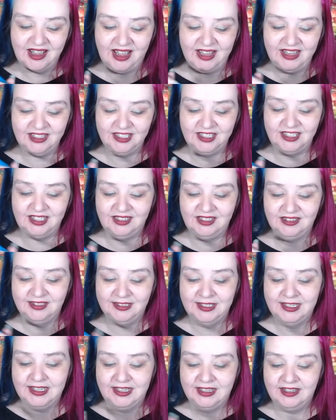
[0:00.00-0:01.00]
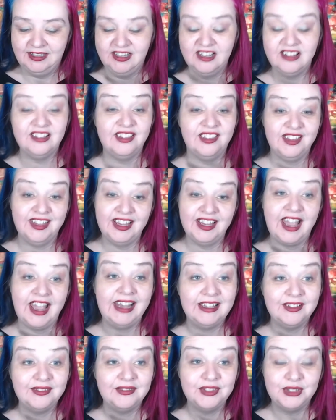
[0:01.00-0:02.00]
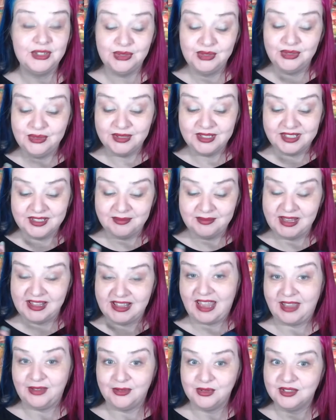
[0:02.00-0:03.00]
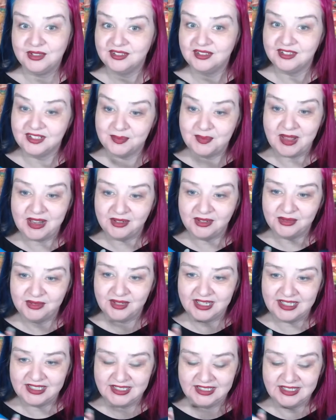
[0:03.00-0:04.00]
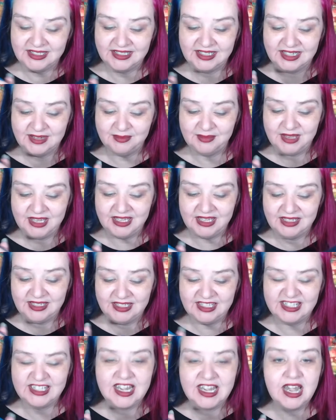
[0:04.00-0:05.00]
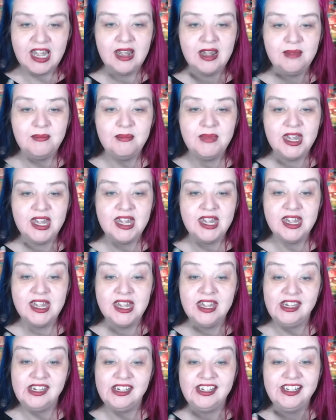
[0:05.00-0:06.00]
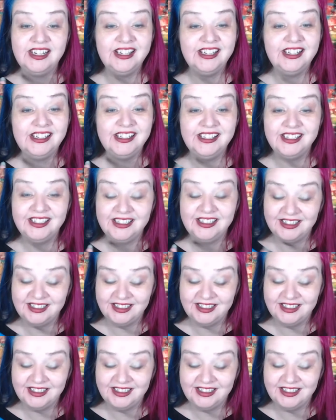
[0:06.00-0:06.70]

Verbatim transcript: I actually another thing I love to do is to make the house smell all nice and cinnamon cinnamony